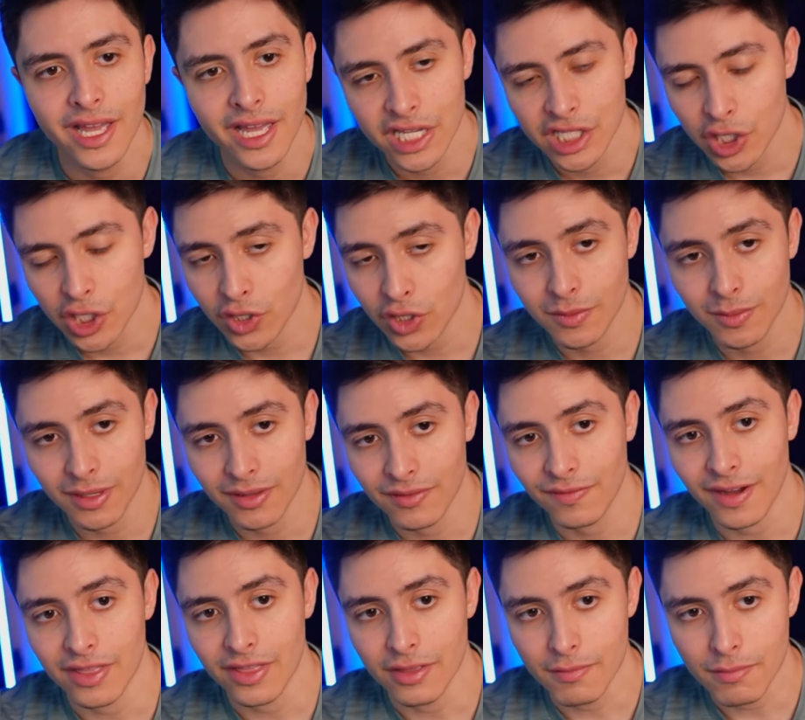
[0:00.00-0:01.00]
Chelsea being
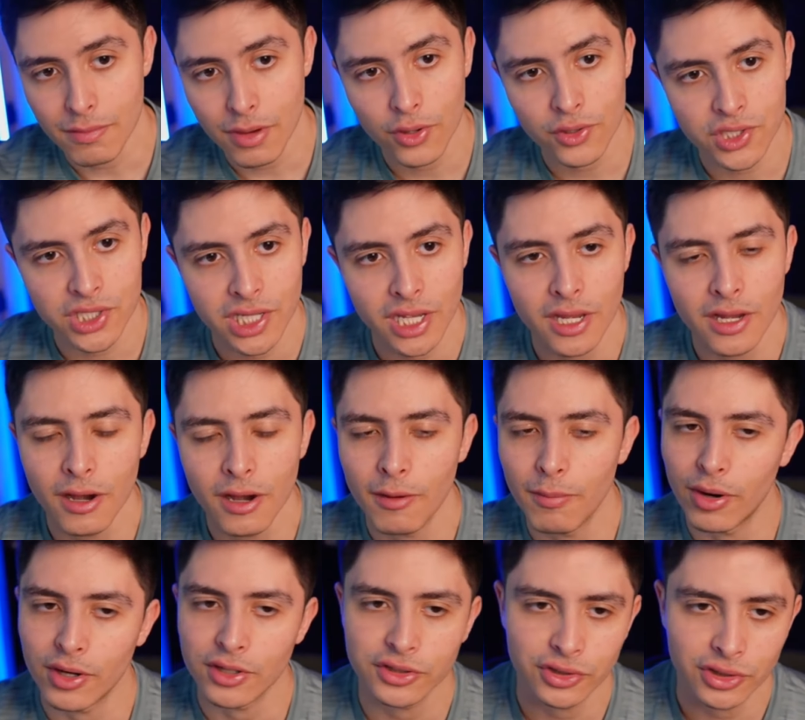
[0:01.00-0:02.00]
fined the most,
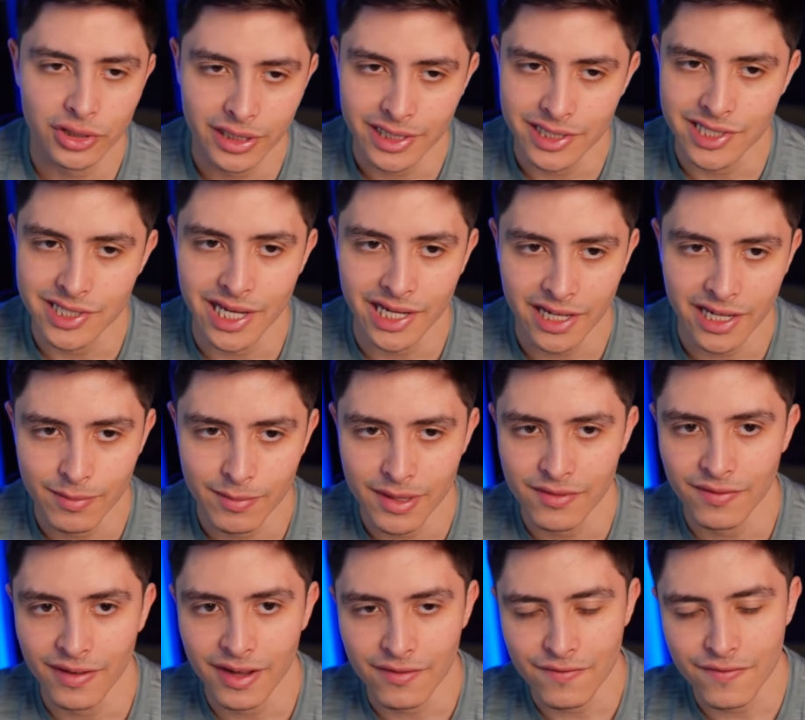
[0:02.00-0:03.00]
Barcelona in second being
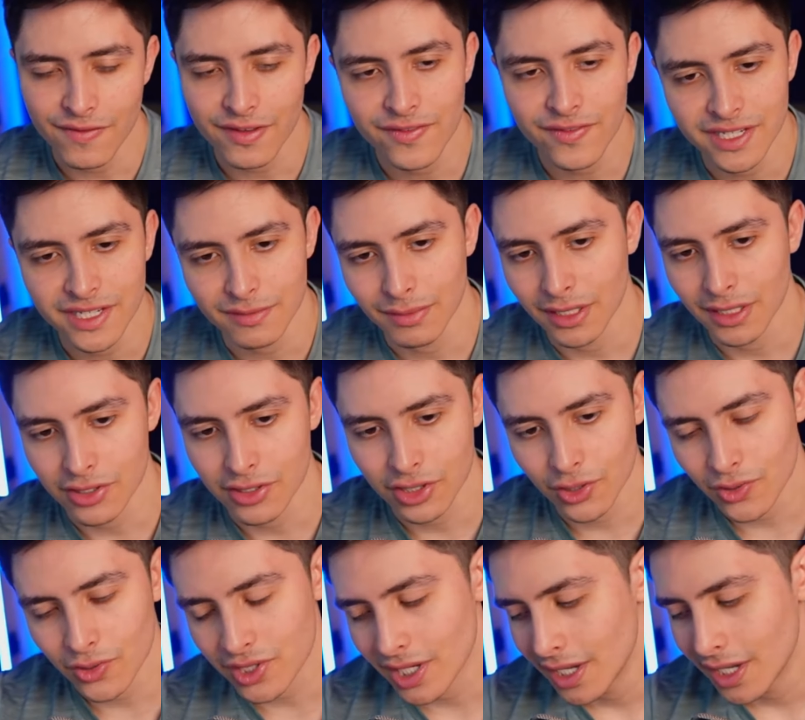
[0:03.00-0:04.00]
fined 15 million
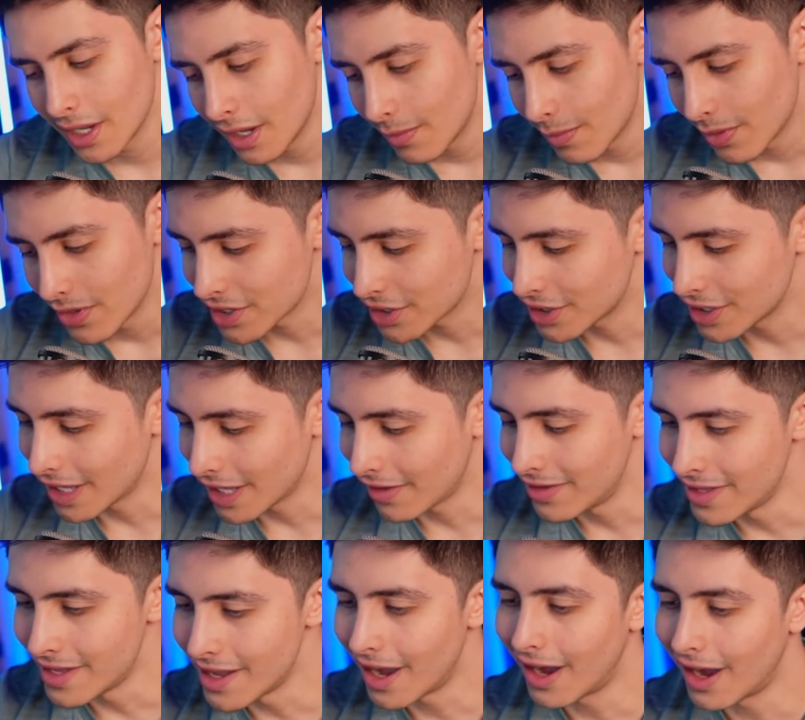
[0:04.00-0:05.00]
euros. But this could
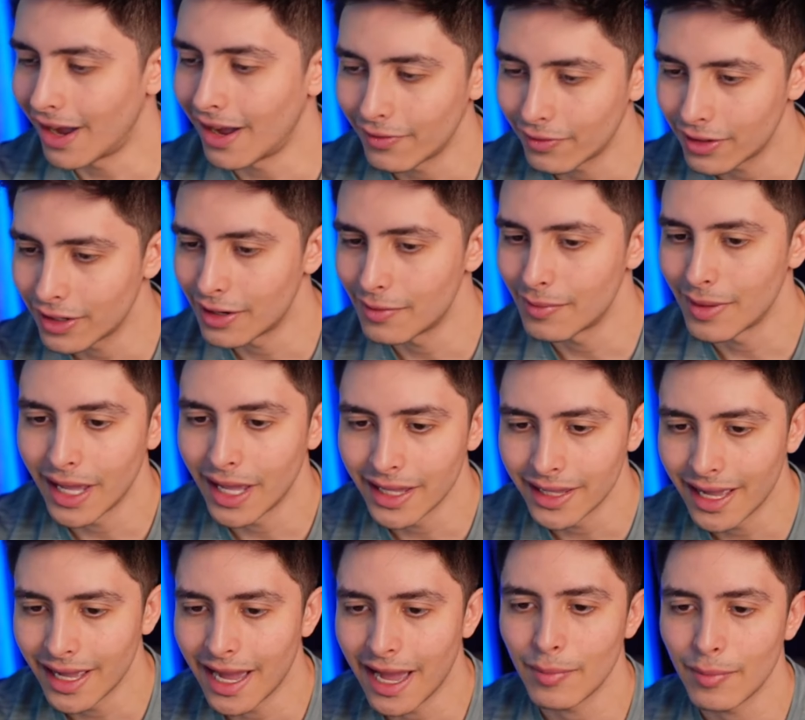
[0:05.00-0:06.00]
not have come at an
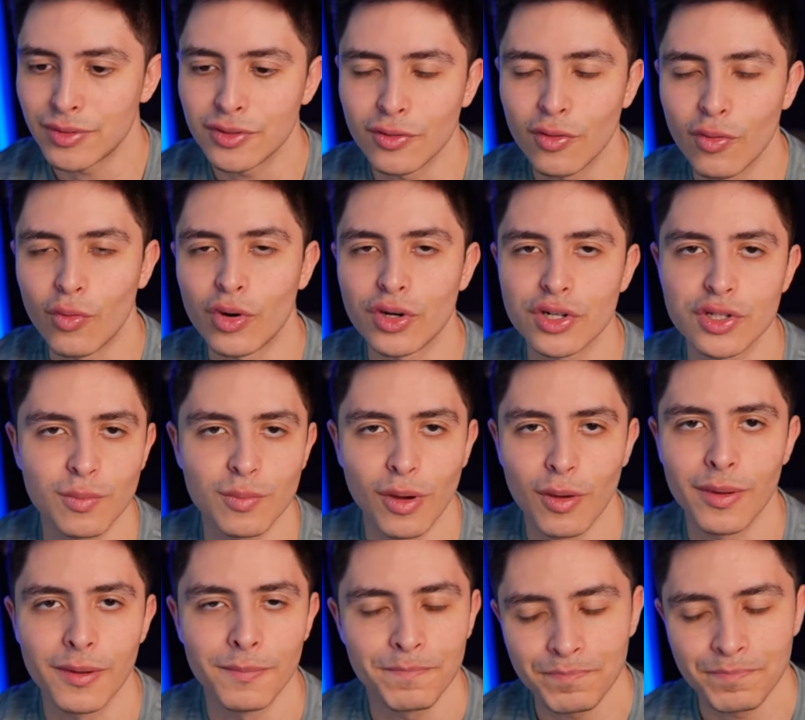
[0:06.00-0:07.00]
absolute worst
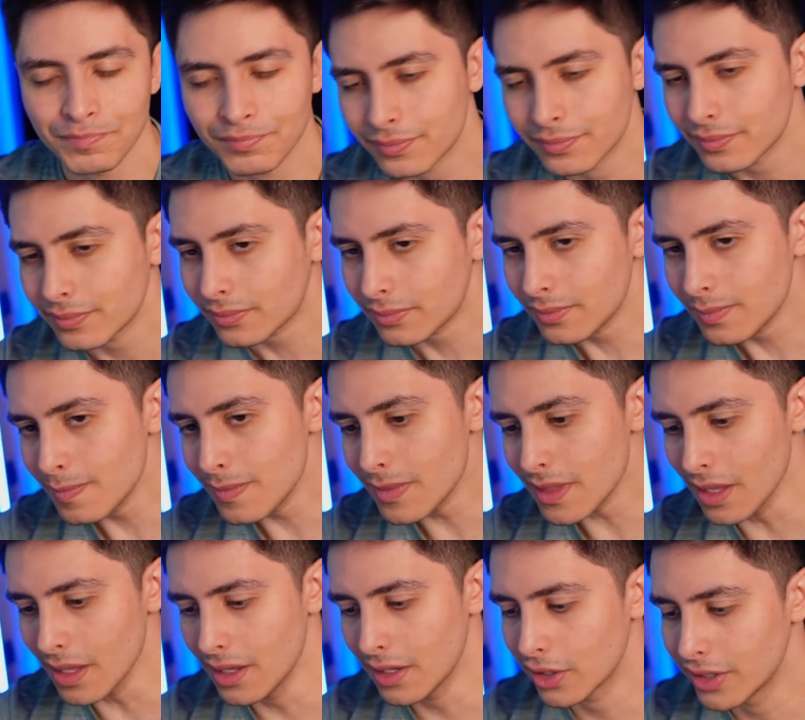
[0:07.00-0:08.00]
moment.
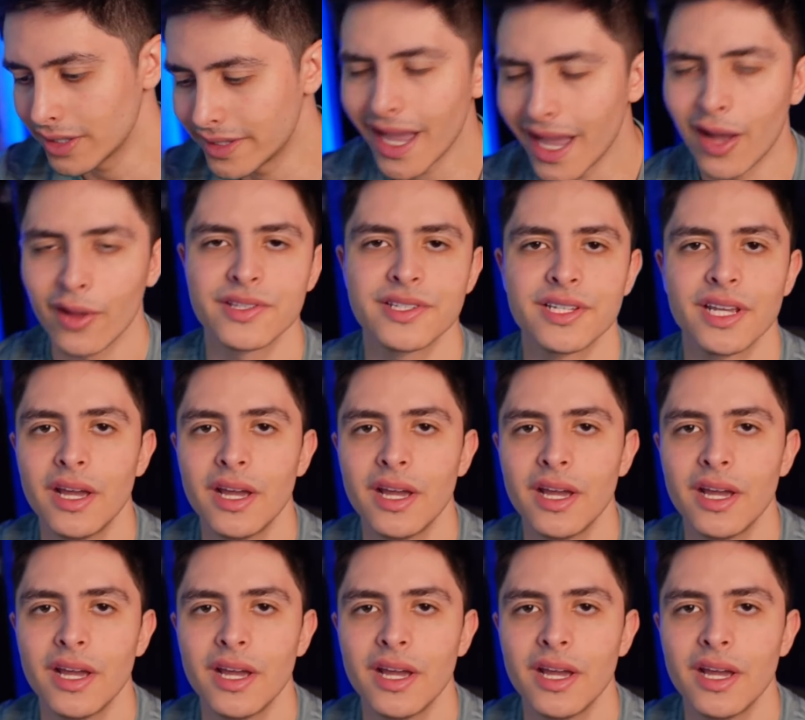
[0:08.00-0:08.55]
Doubt